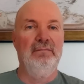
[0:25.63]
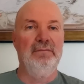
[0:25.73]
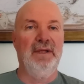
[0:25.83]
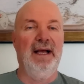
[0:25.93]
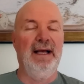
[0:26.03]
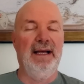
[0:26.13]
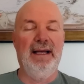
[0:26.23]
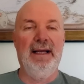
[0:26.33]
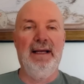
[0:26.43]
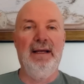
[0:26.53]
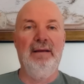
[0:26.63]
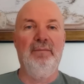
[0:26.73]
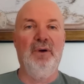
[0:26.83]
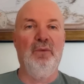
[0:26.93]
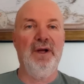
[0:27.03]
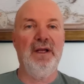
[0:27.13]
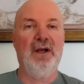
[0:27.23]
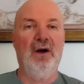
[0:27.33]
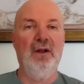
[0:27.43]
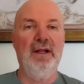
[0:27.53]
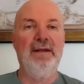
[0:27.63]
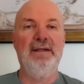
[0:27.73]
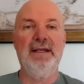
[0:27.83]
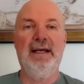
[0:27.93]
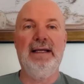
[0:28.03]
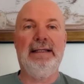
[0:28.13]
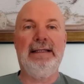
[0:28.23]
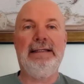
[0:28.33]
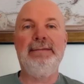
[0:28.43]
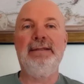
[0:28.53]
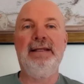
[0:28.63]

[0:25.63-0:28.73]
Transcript: Uh, but we're going to call it uh,